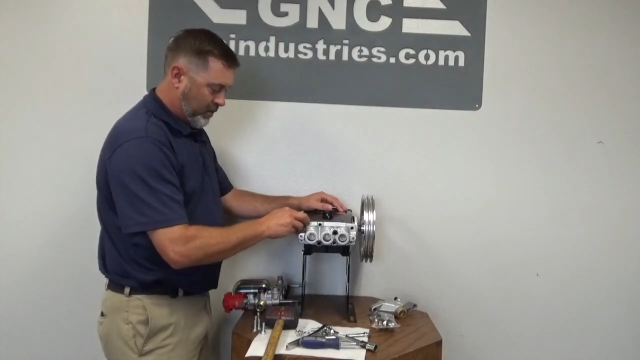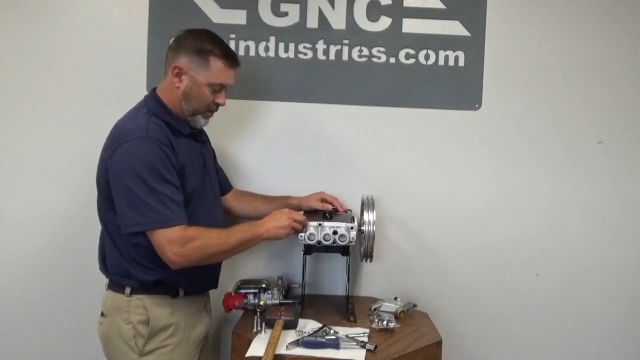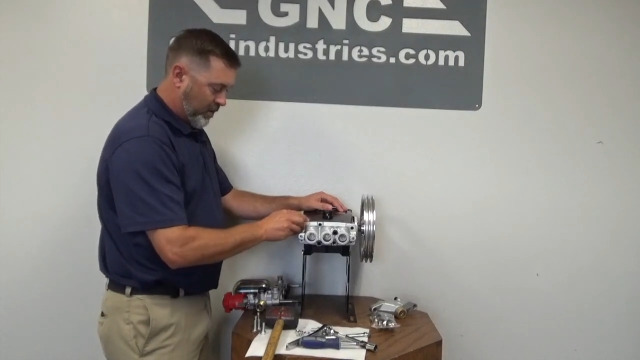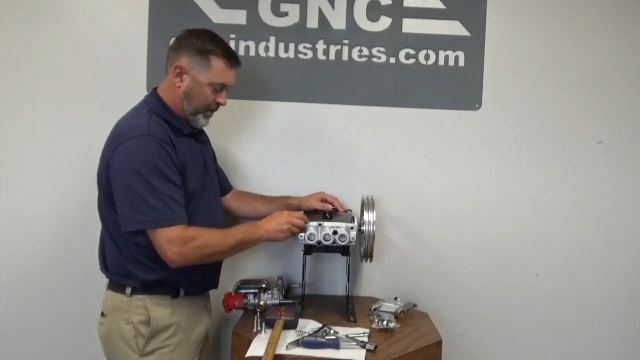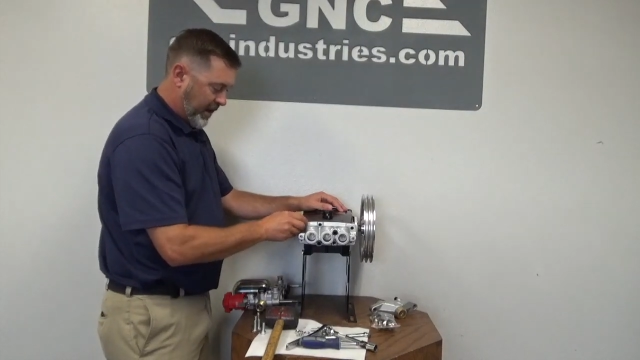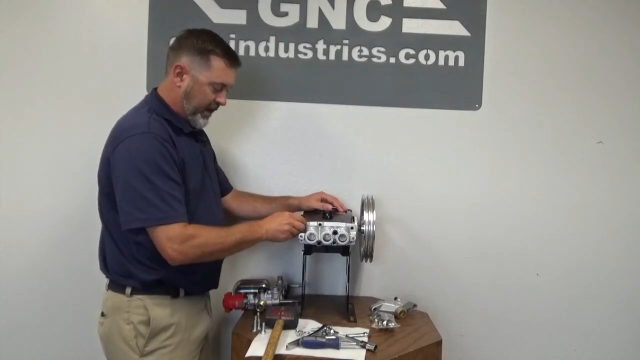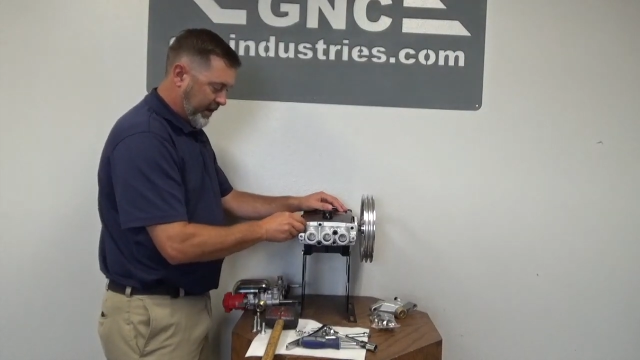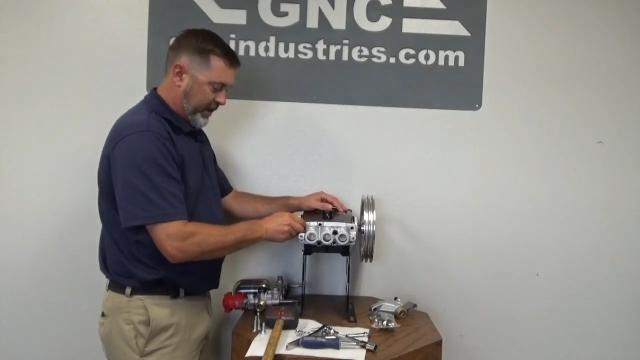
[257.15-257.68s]
go
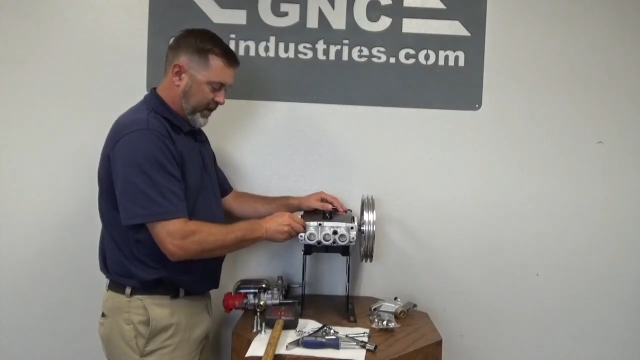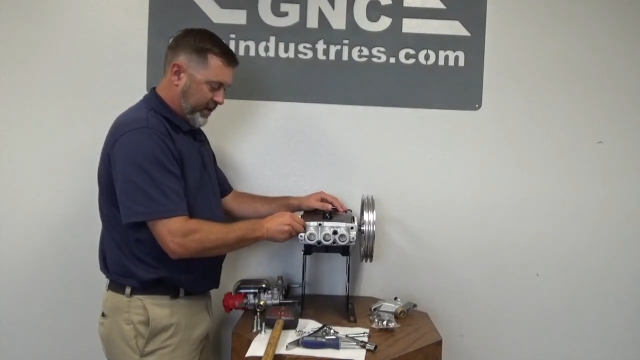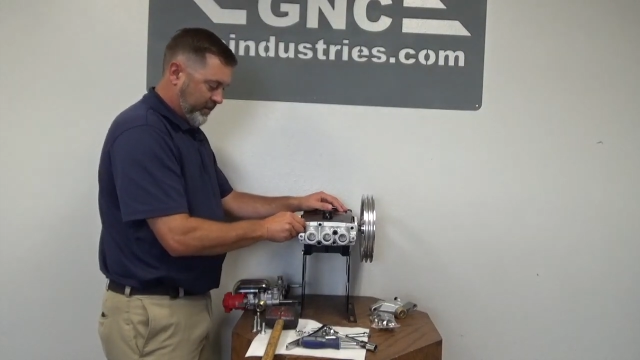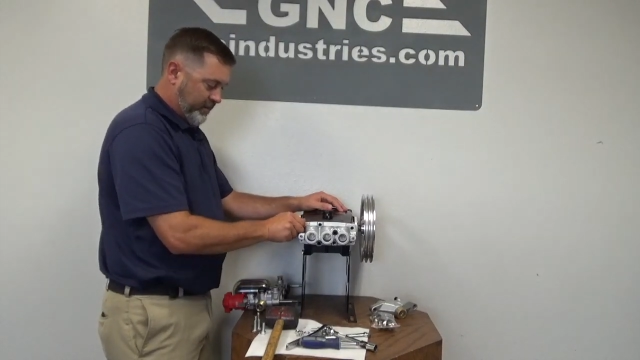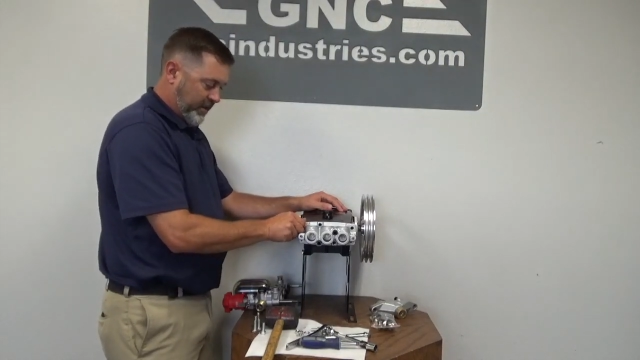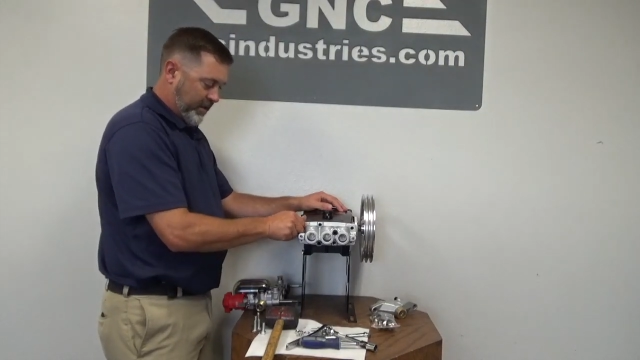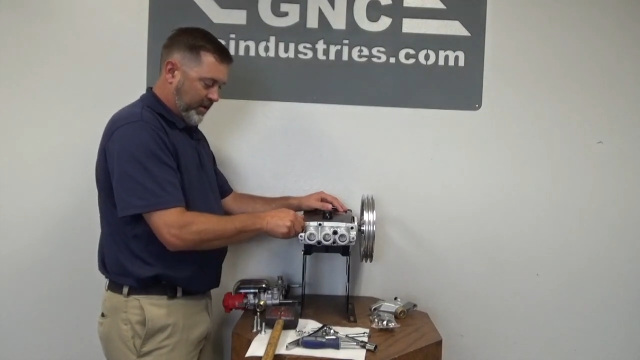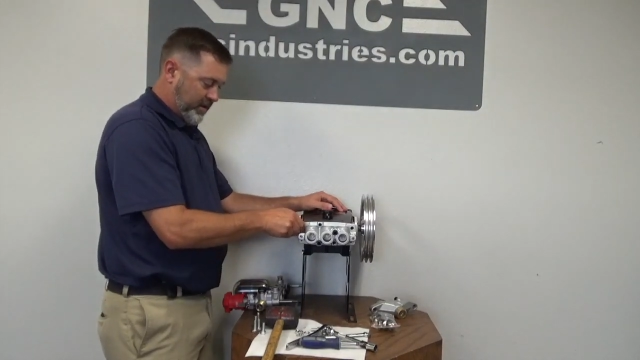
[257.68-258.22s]
back in
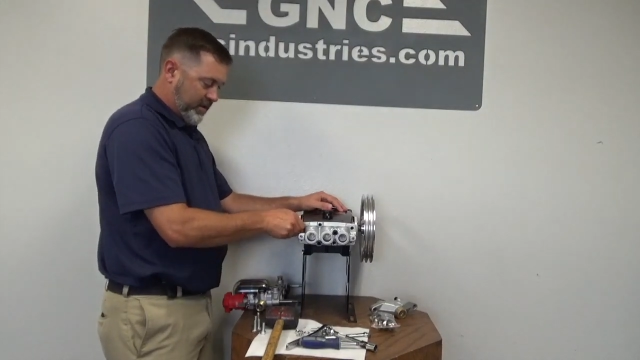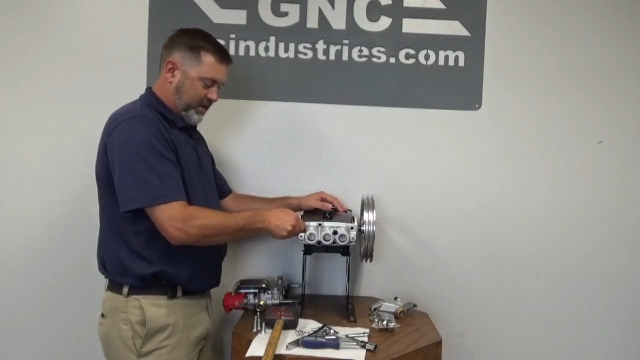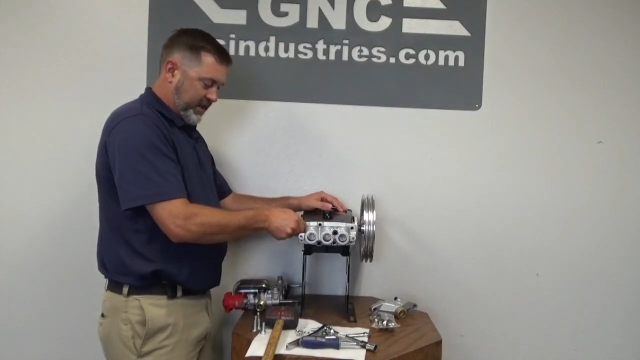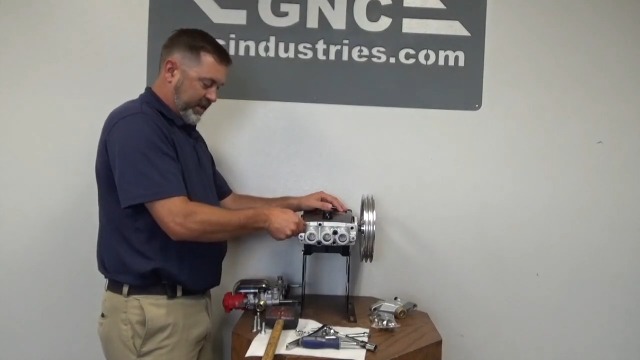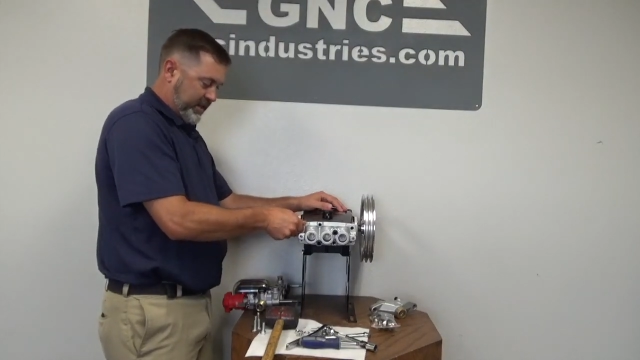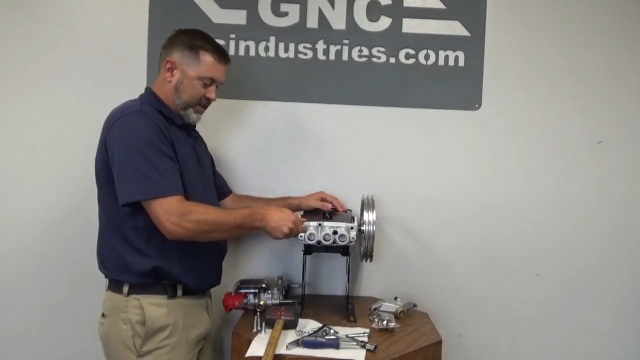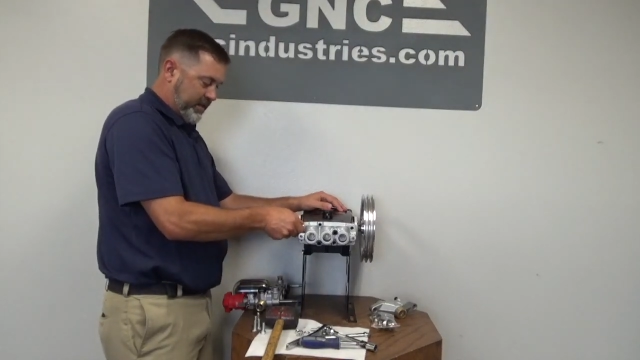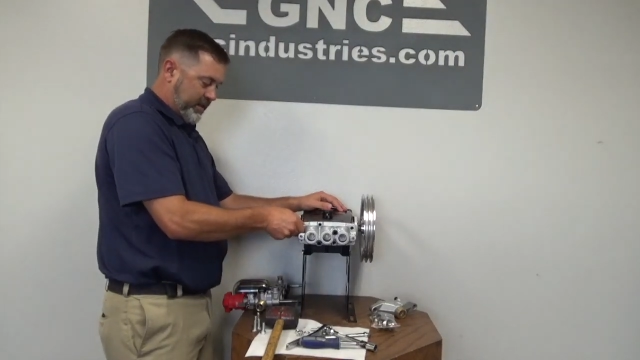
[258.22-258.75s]
with all
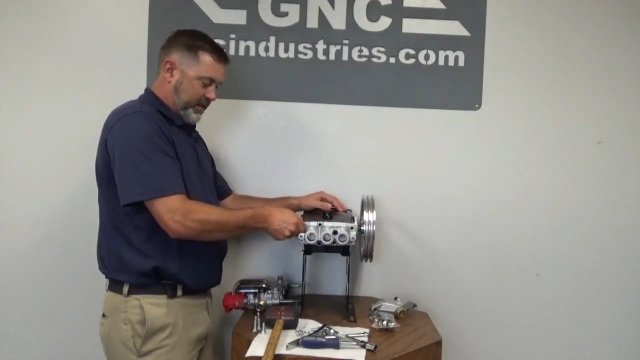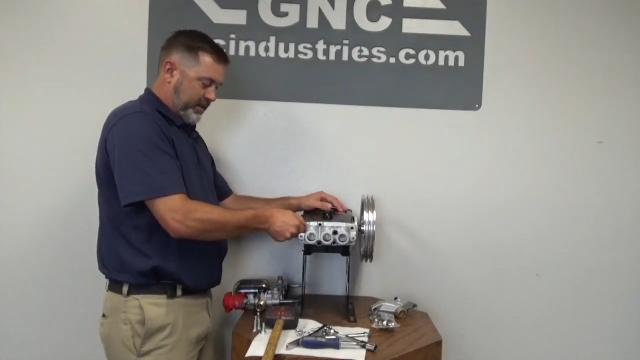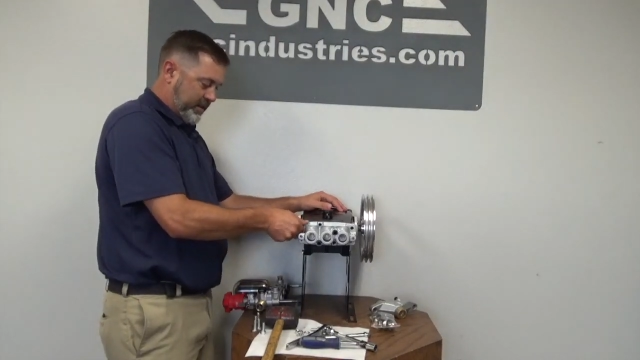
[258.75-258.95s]
6